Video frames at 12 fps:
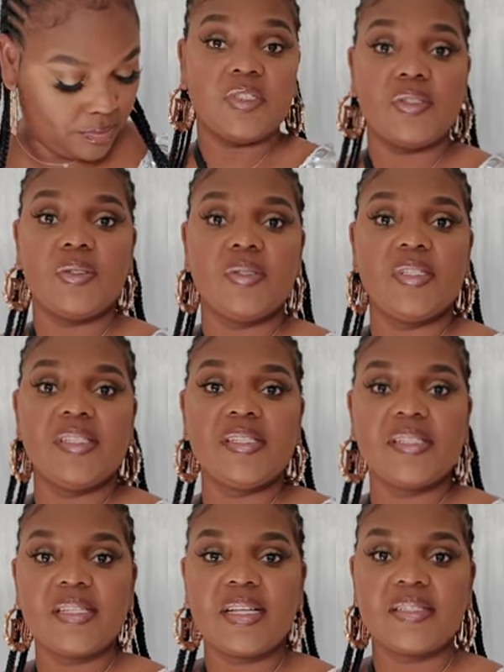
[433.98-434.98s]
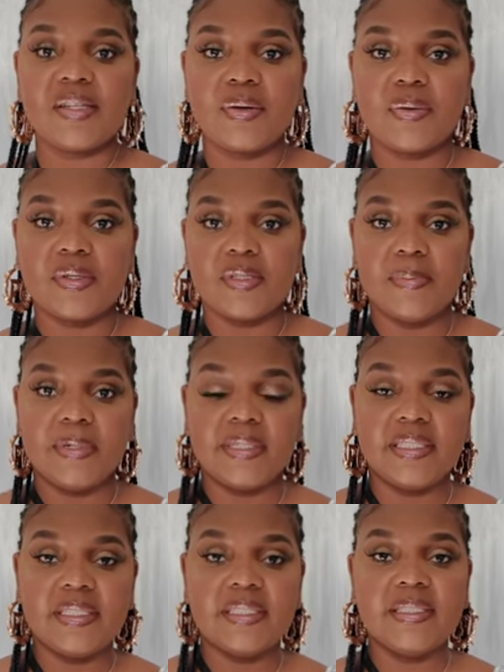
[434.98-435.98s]
So this is it as a
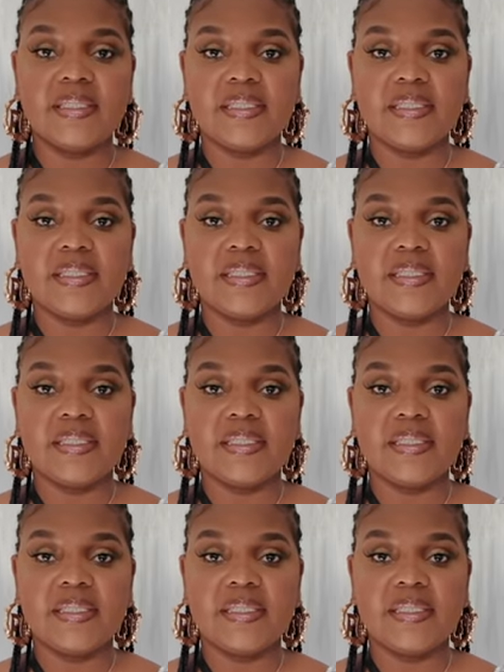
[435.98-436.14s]
crossbody.